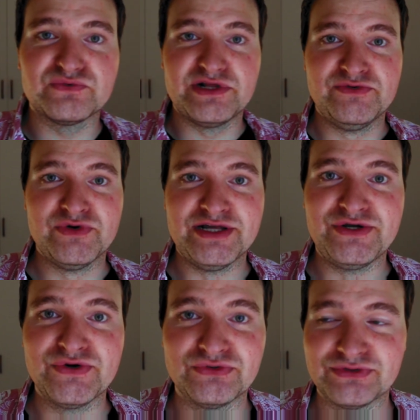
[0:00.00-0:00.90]
really, really
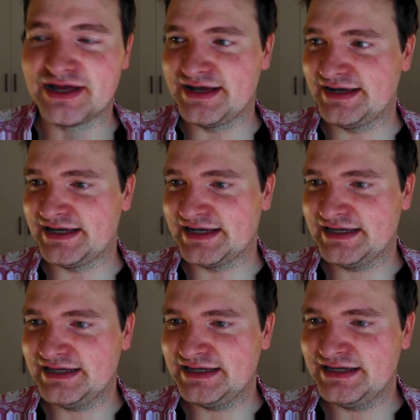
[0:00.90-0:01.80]
cool. Gotta
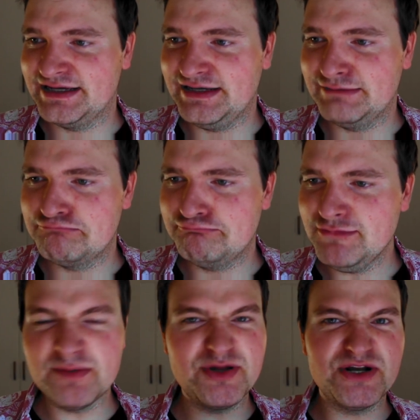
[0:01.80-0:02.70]

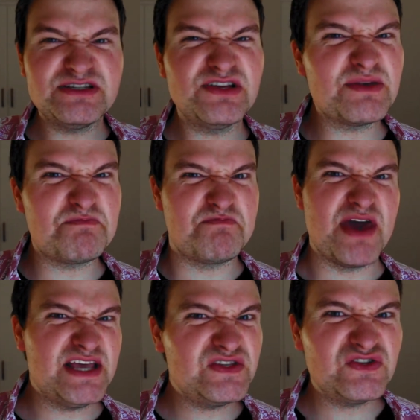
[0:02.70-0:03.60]
be honest, not the
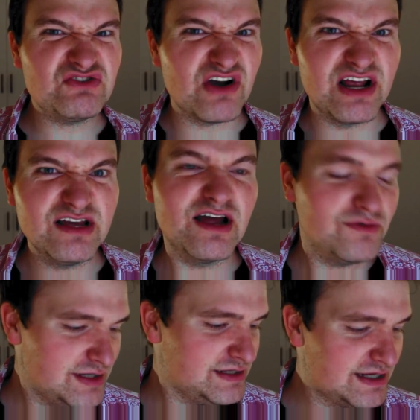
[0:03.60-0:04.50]
best trailer. I
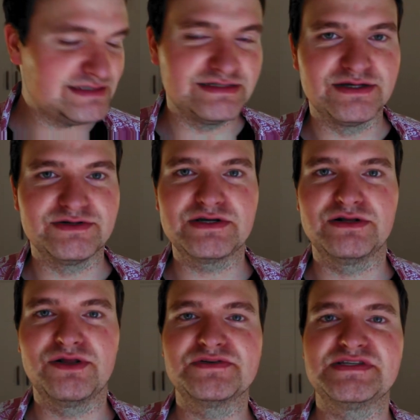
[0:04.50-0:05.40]
really liked it though. It's
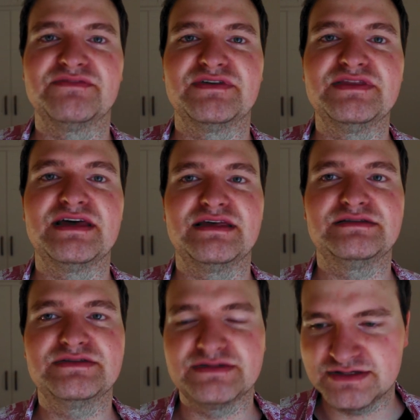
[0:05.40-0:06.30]
got a lot of stuff in
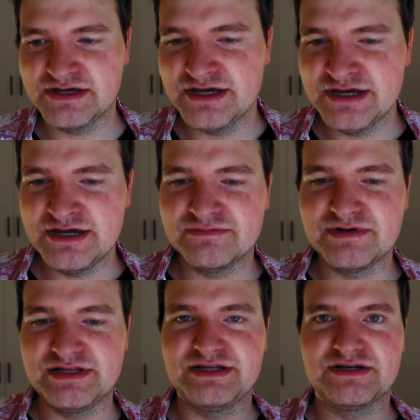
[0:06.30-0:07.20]
there to
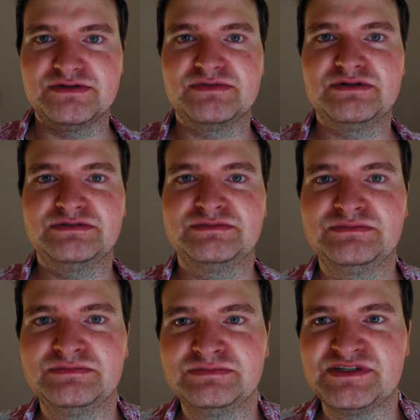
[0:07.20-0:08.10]
really, you know,
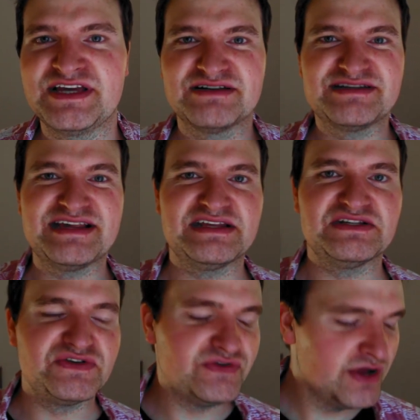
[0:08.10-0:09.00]
sink our teeth
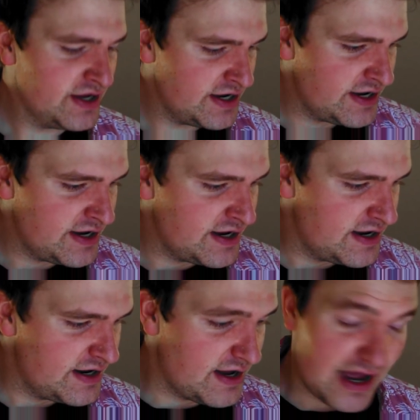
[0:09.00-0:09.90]
into.
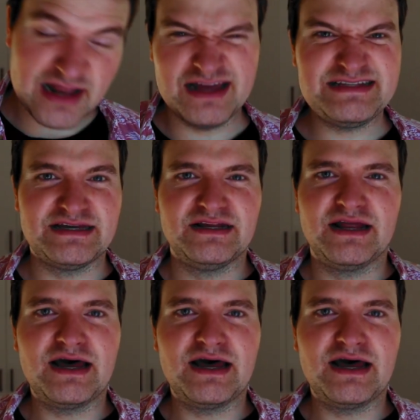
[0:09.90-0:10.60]
I liked it.